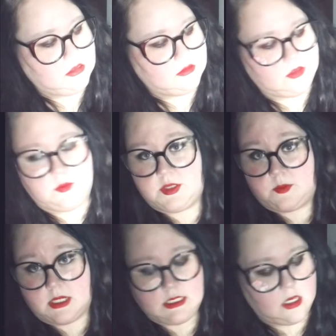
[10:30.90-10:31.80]
Don't be
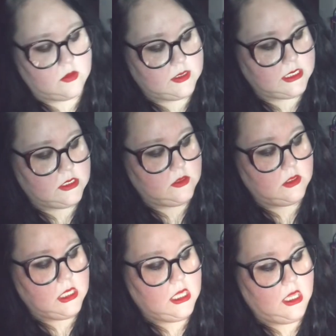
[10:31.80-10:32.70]
surprised, I always get two
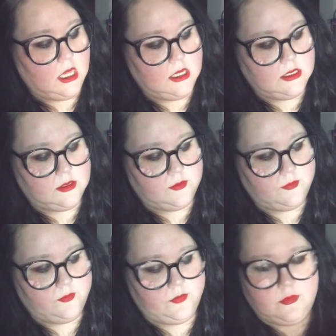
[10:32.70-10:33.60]

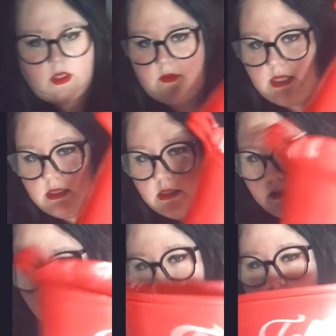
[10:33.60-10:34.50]
of these
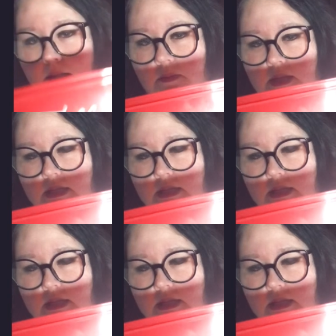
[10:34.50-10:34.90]
plastic bins.